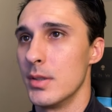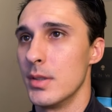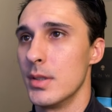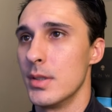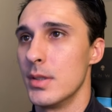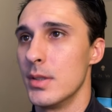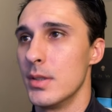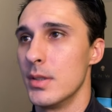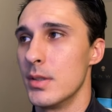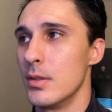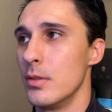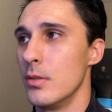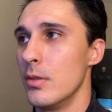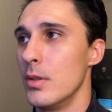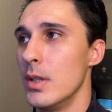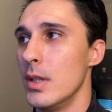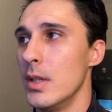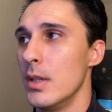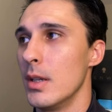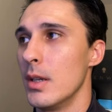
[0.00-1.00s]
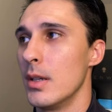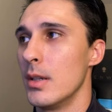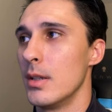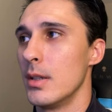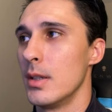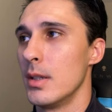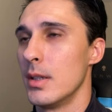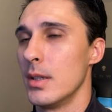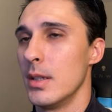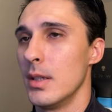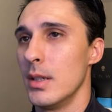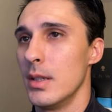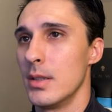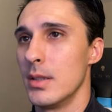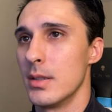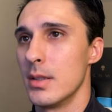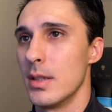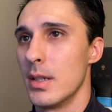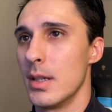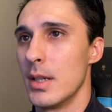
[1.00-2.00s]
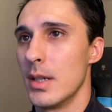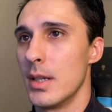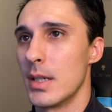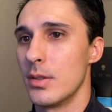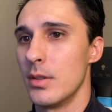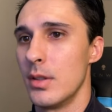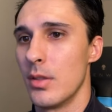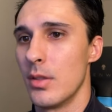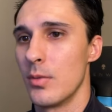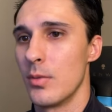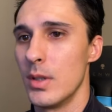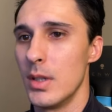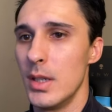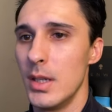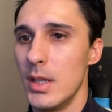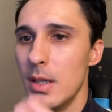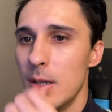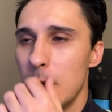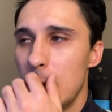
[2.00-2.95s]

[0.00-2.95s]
this is 2D. It's not actually 3D